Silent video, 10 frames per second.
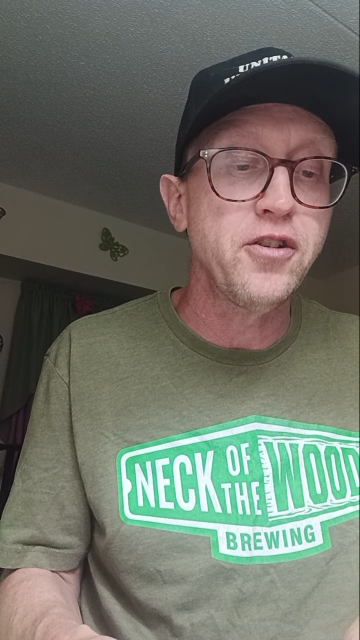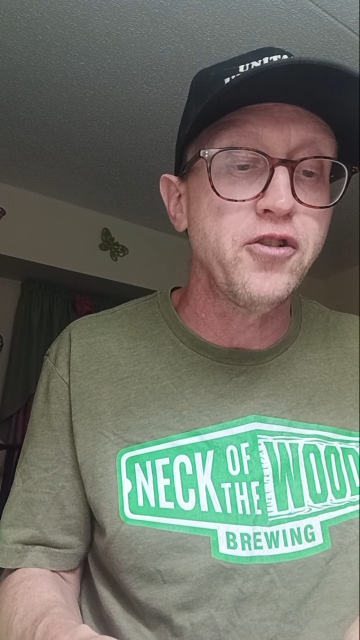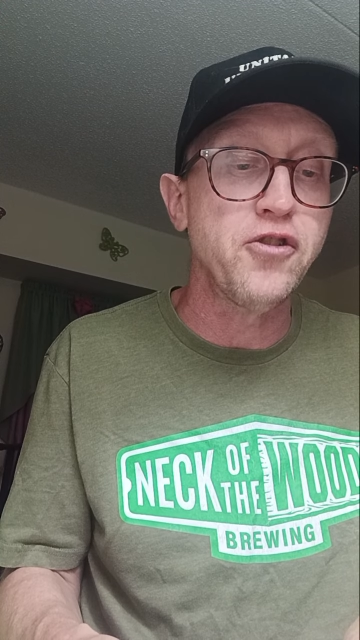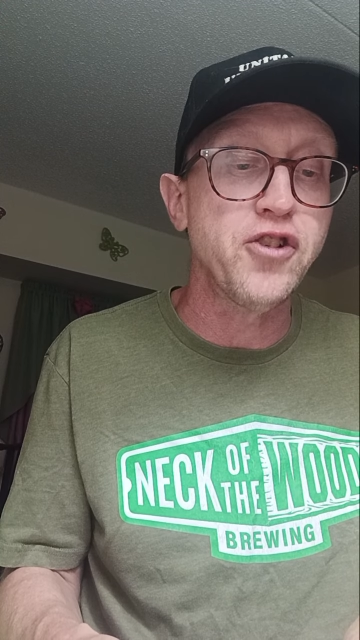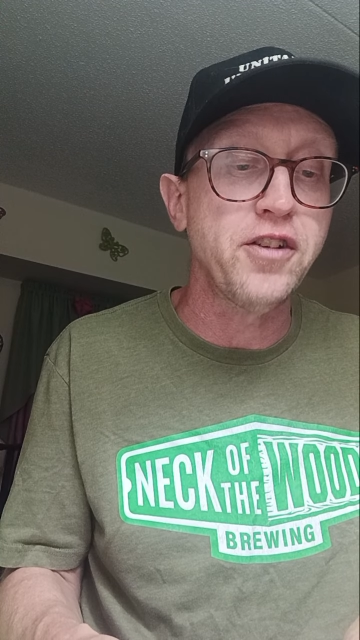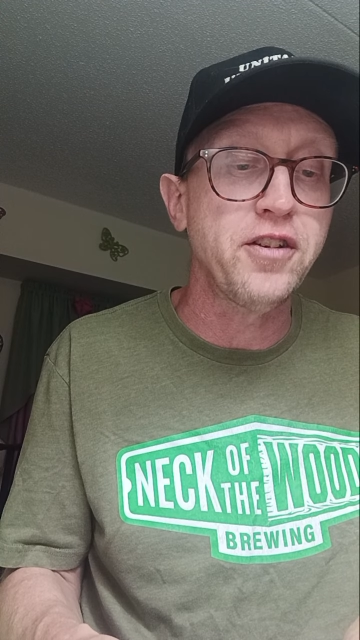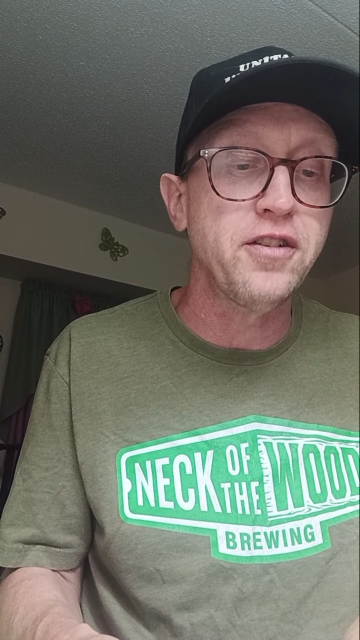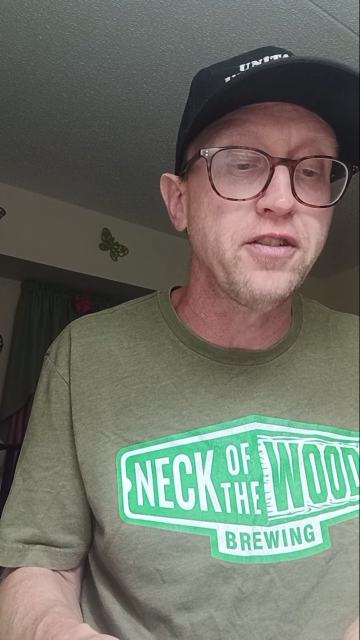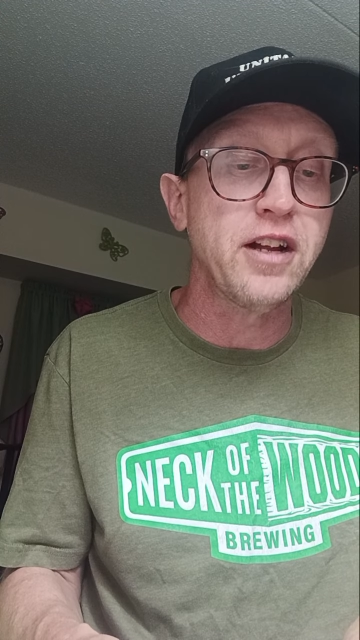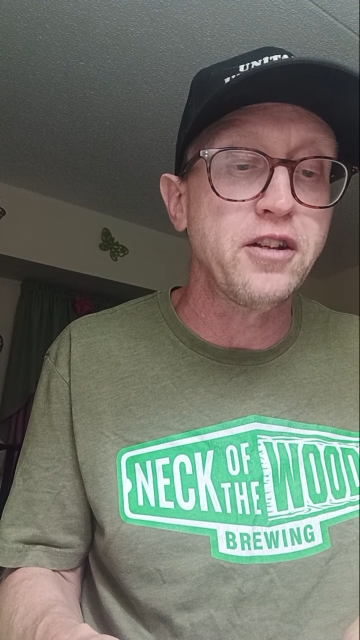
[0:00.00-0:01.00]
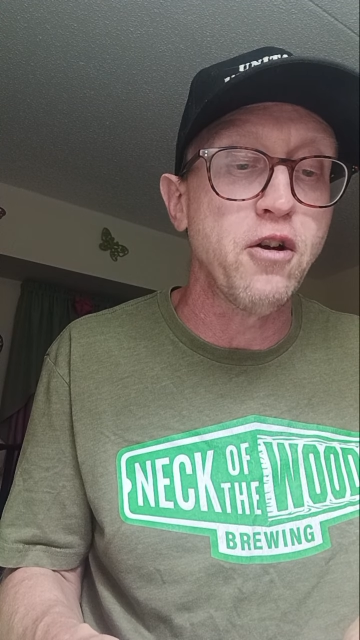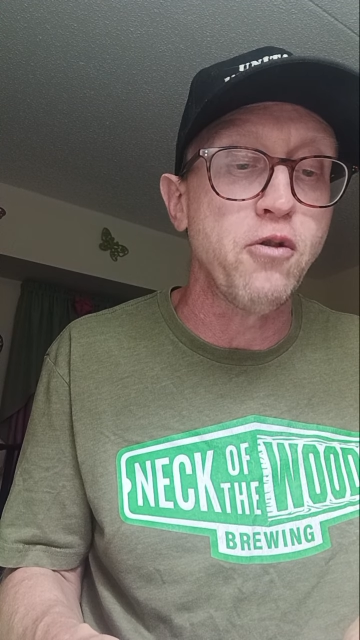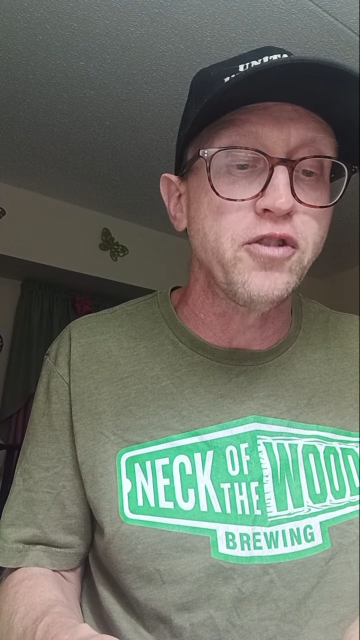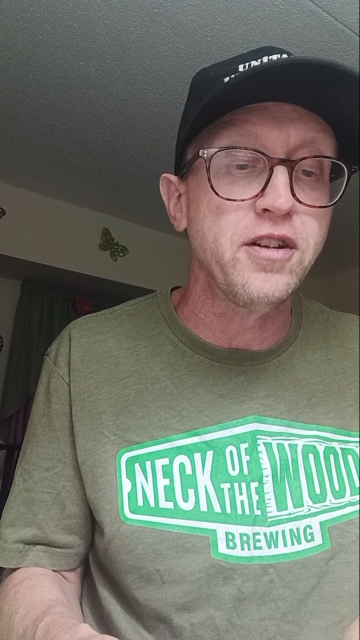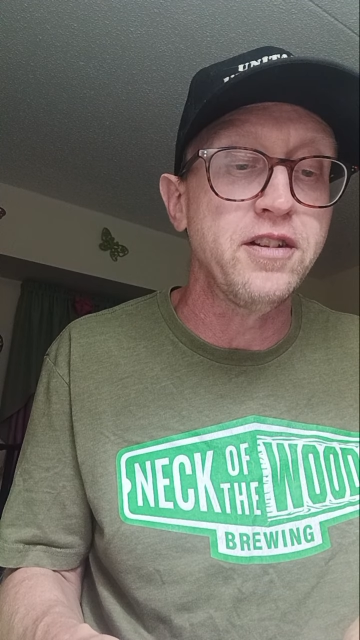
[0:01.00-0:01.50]
Your justice like the
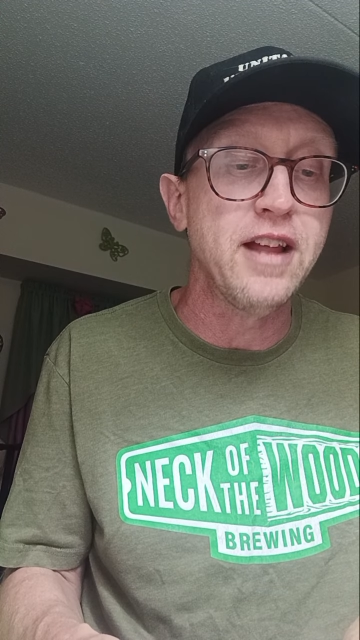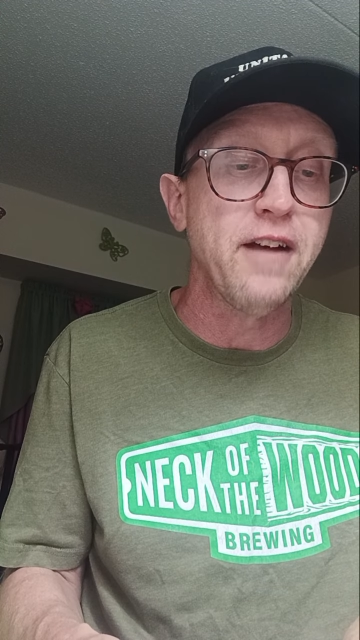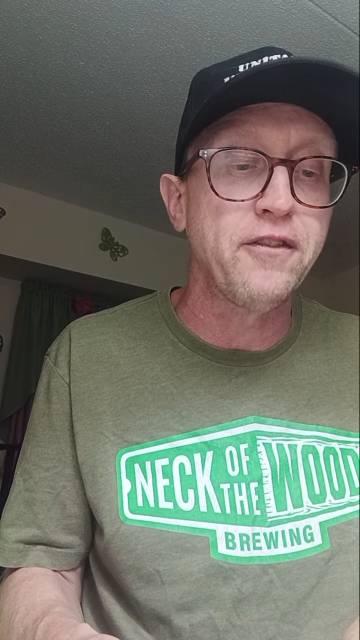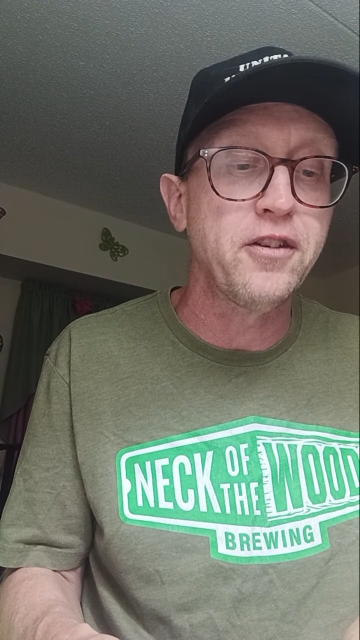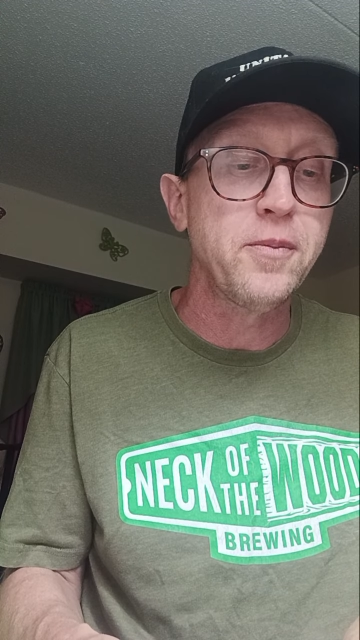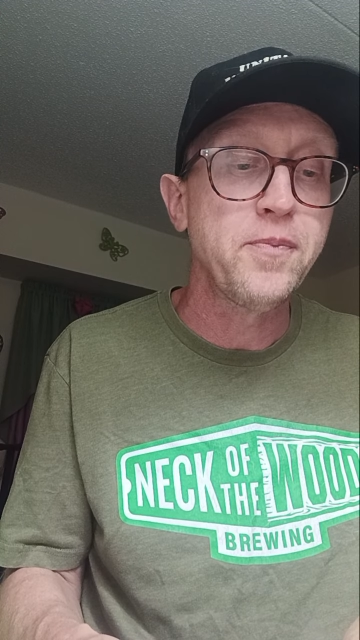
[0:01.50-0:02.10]
ocean depths.